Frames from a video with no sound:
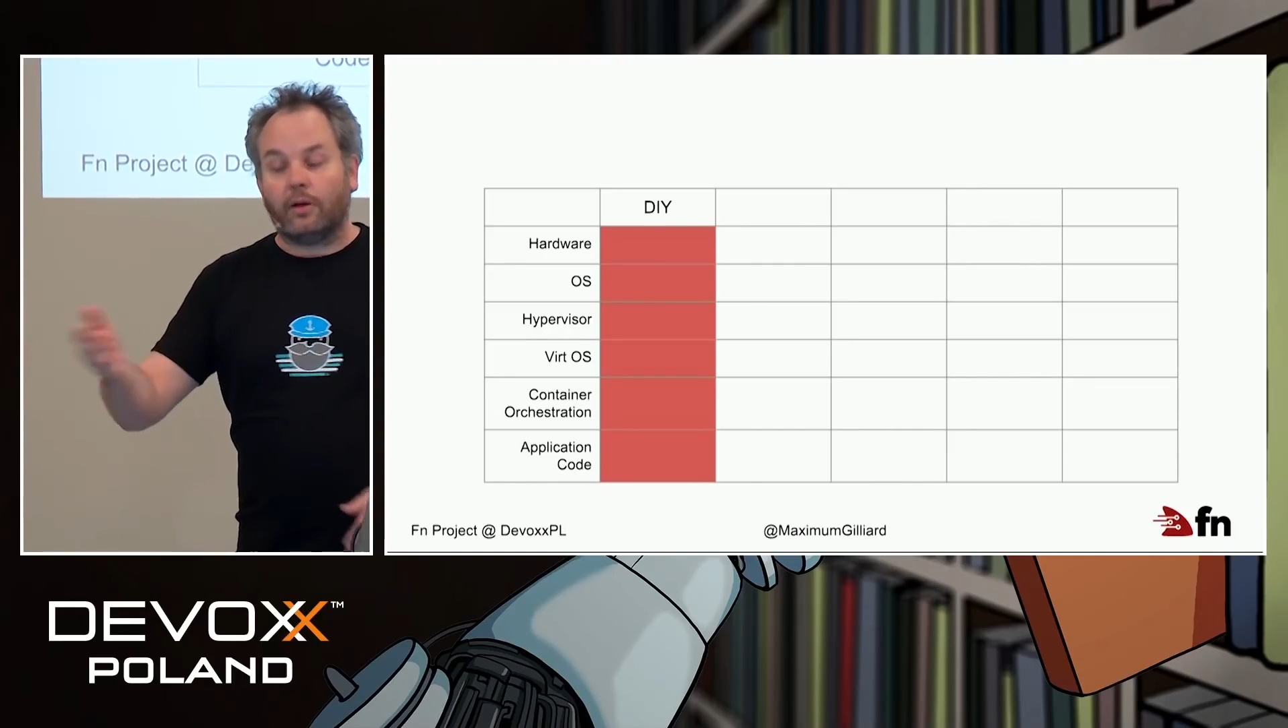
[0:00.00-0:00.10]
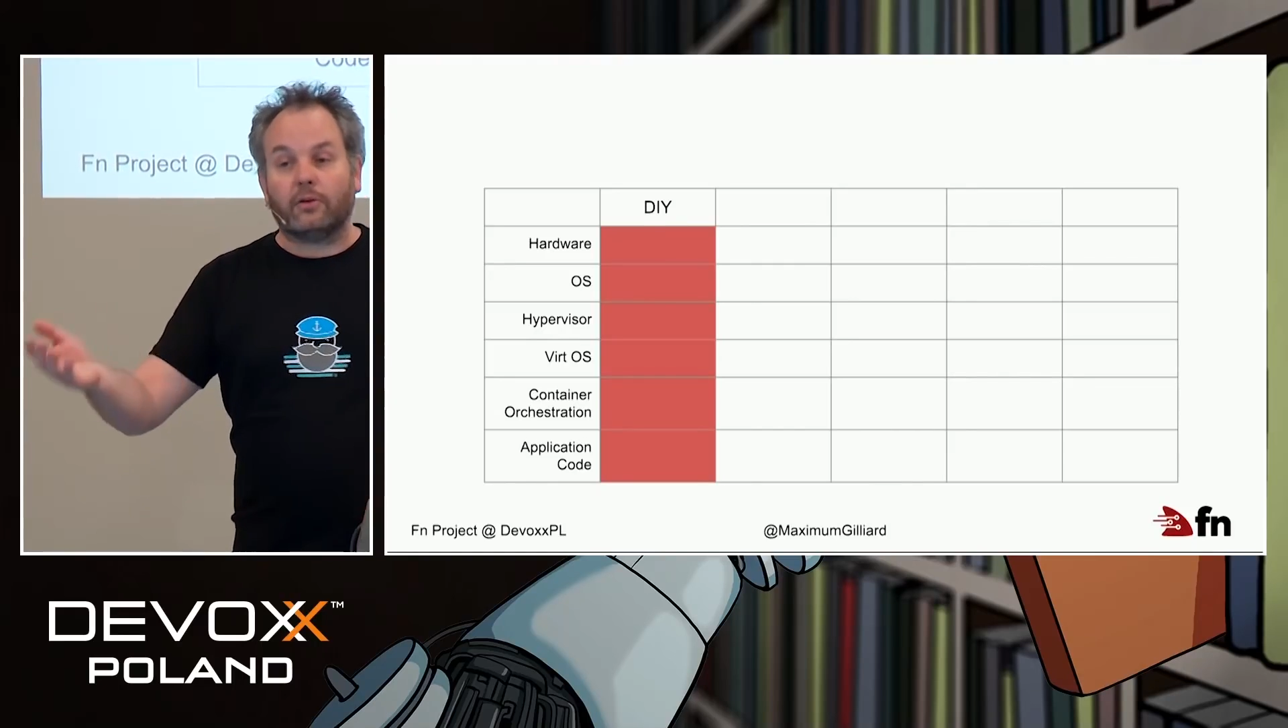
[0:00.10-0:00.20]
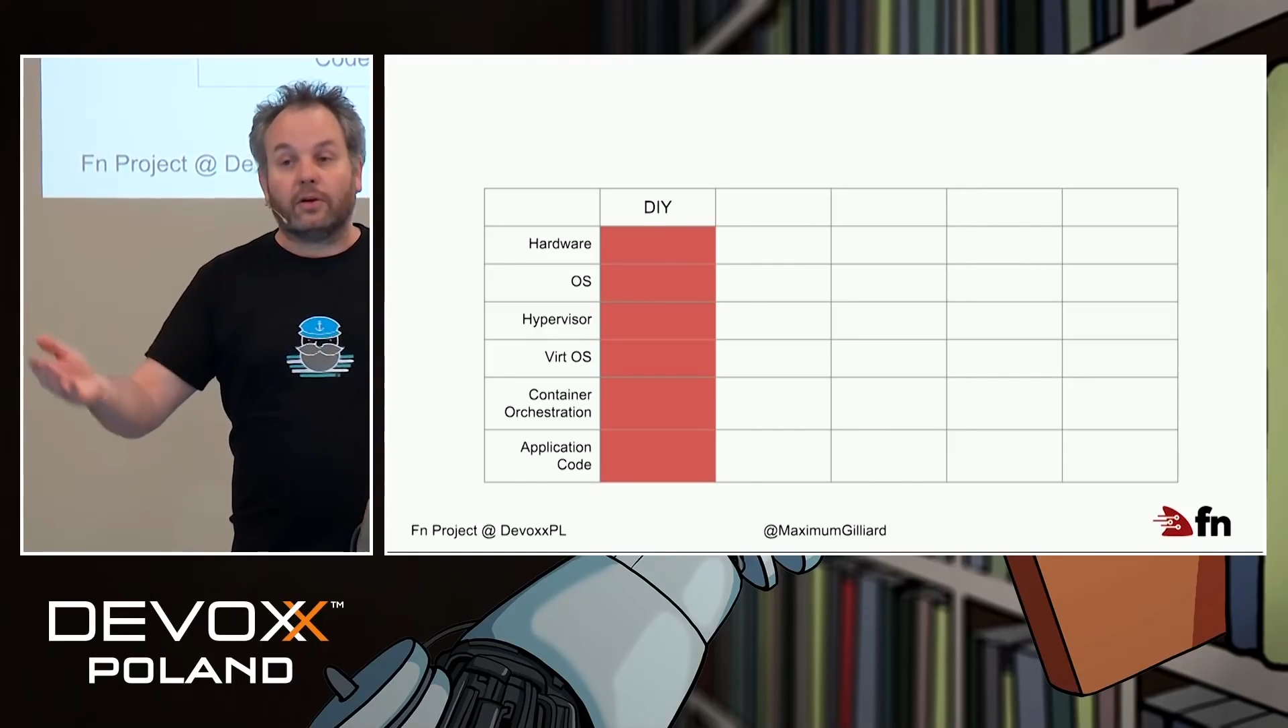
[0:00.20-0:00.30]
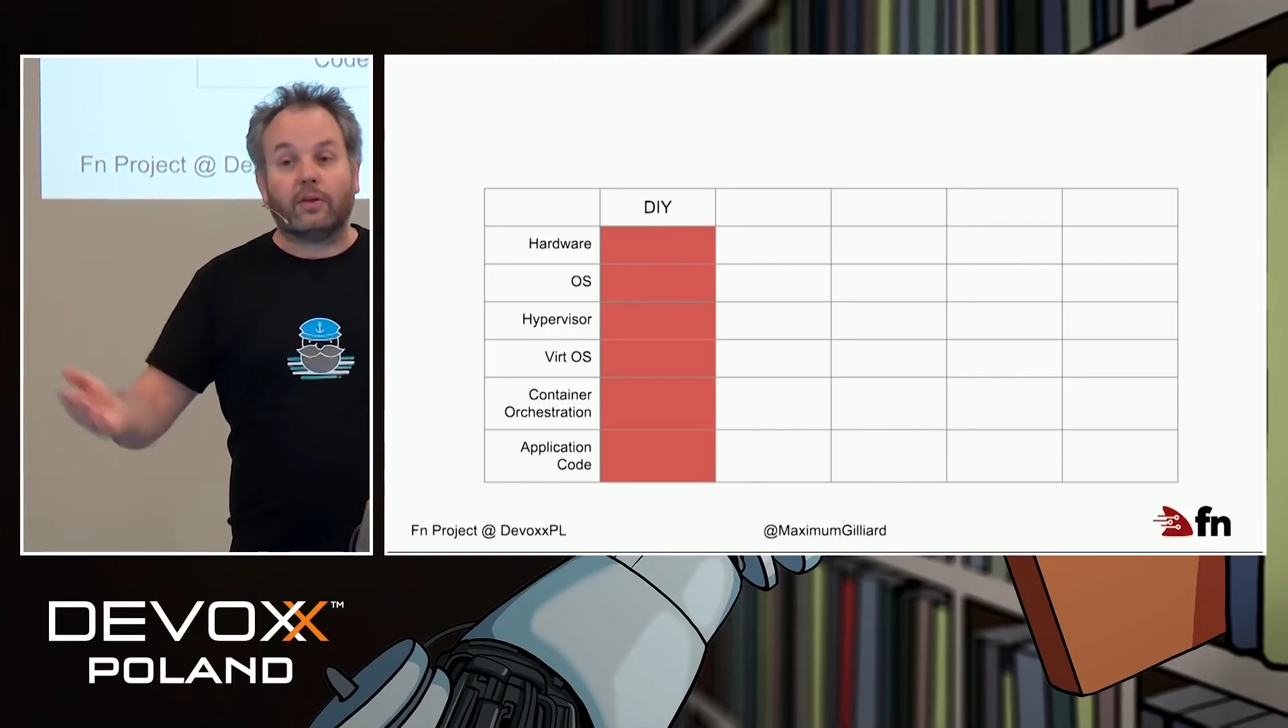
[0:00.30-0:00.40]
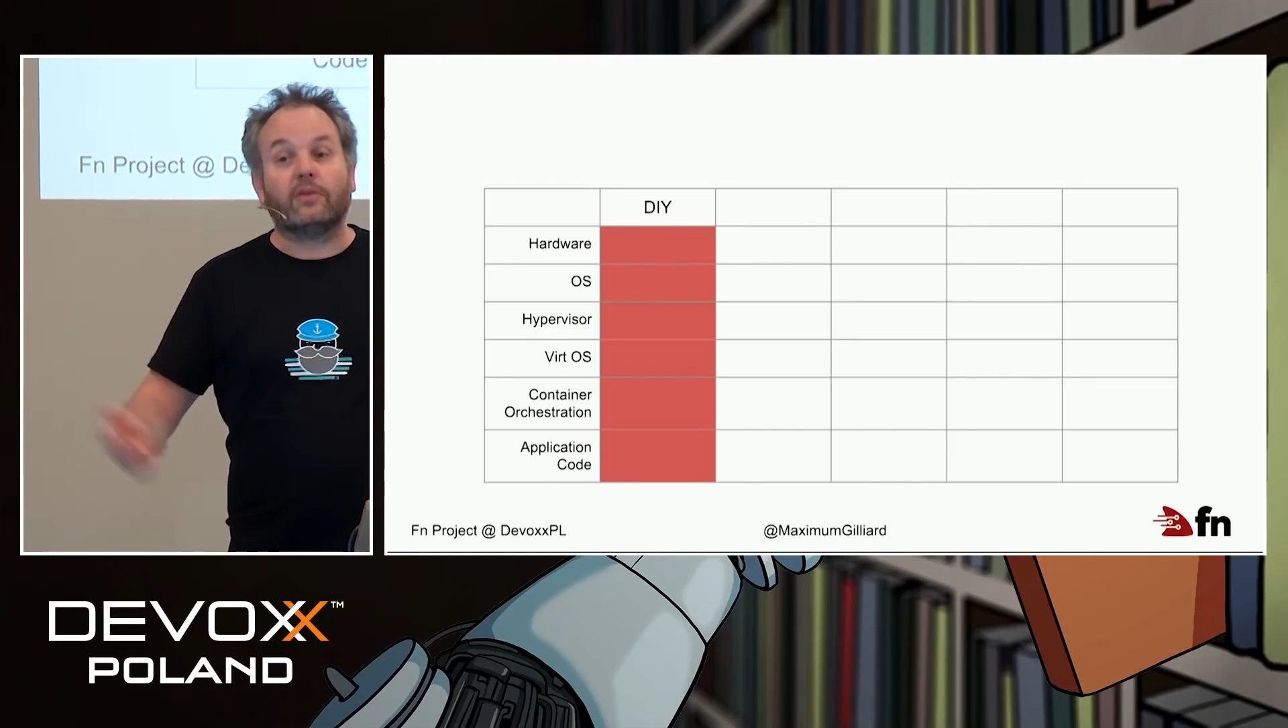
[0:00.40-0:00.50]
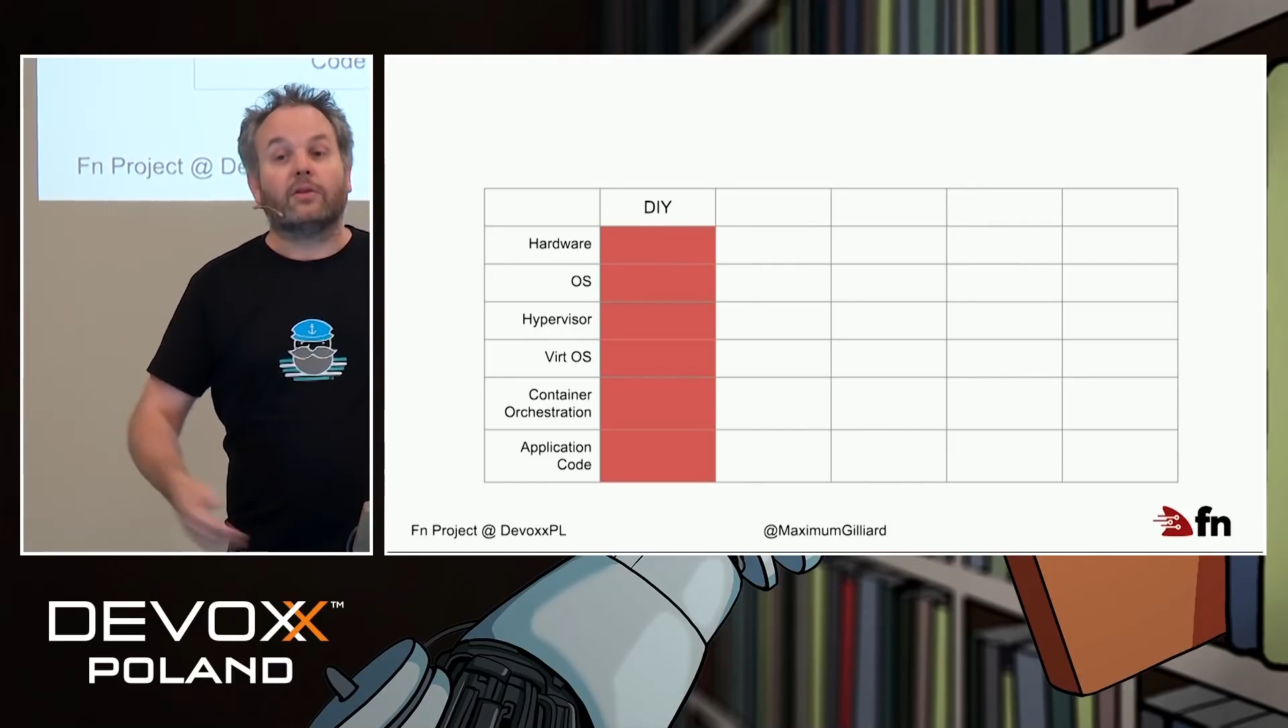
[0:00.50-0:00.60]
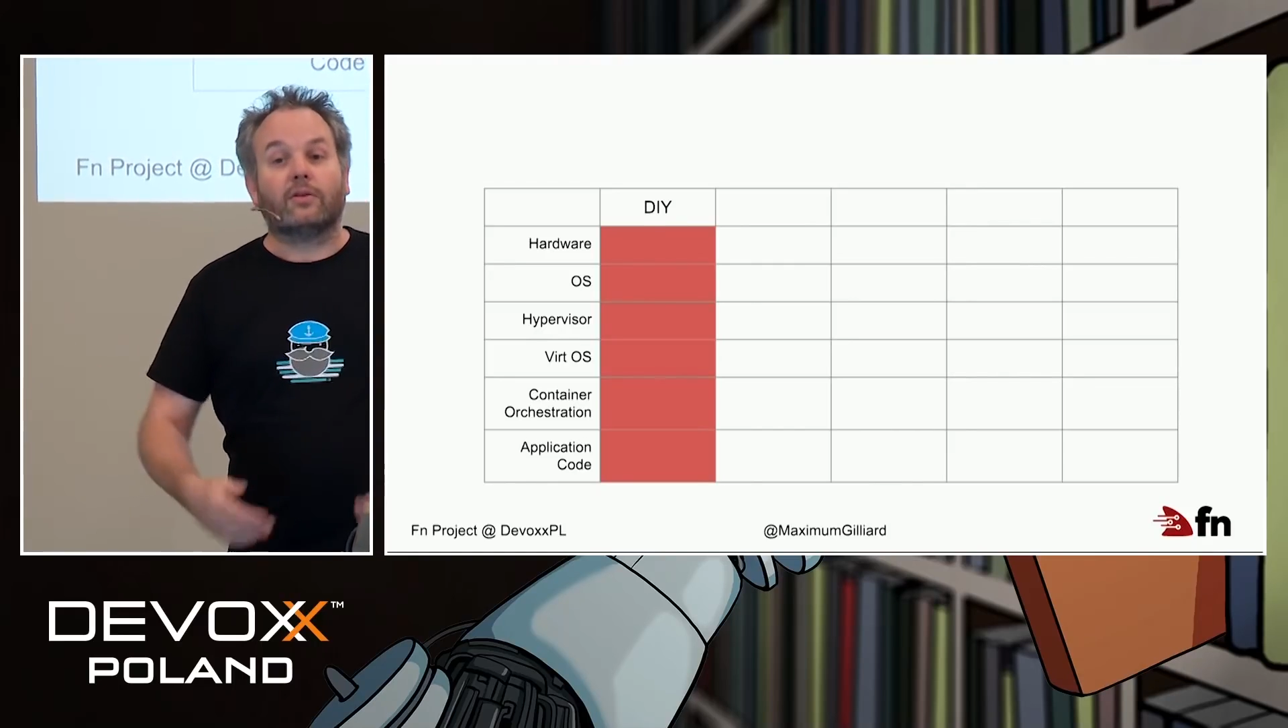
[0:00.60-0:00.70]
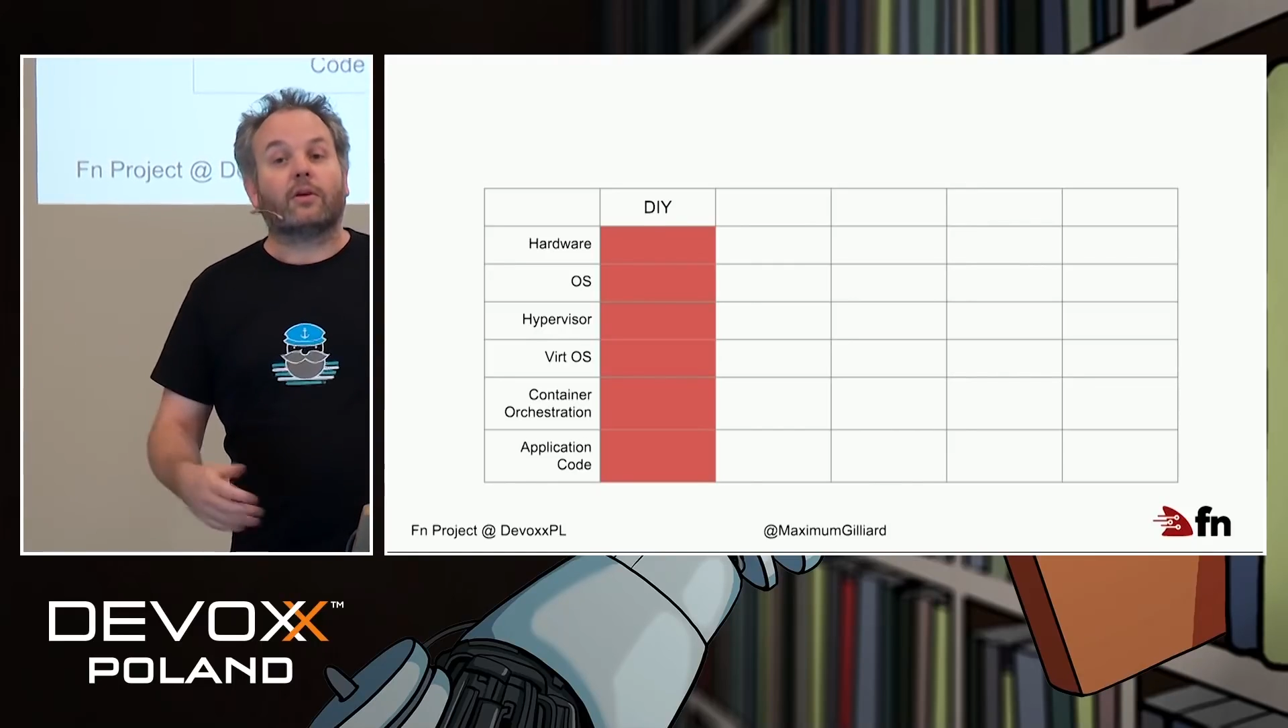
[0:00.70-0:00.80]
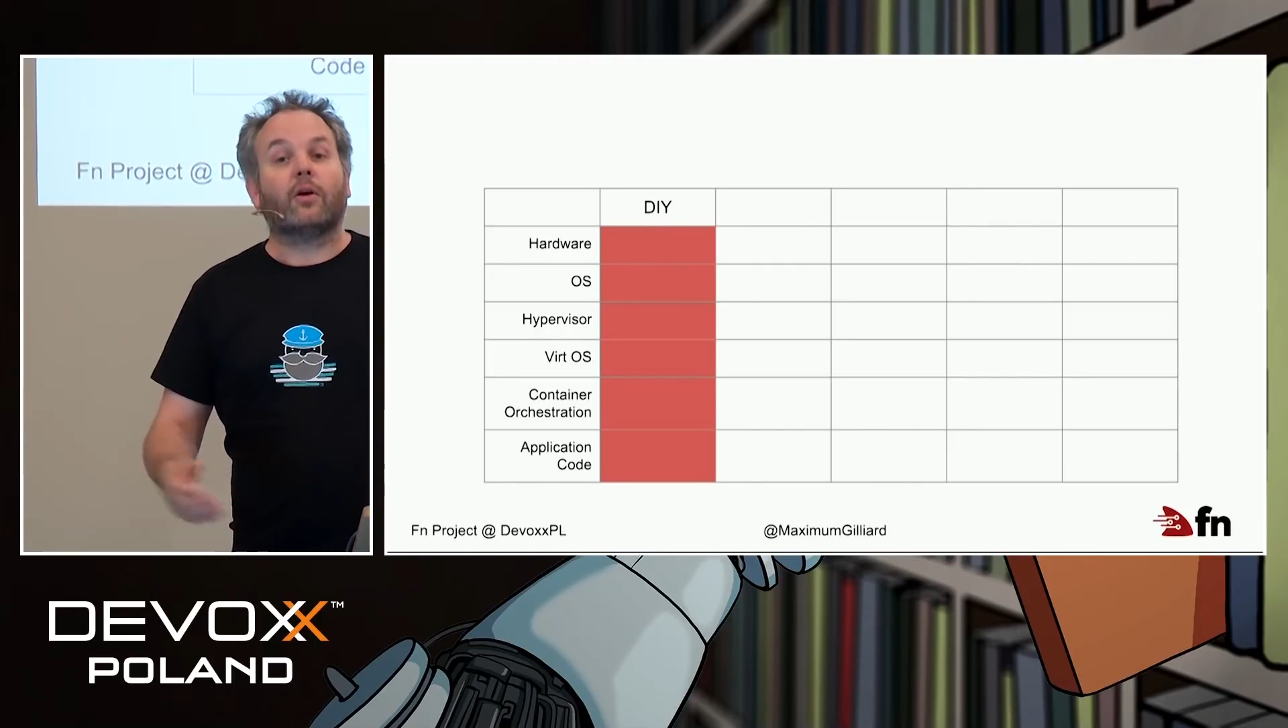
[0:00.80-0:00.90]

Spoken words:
doing this is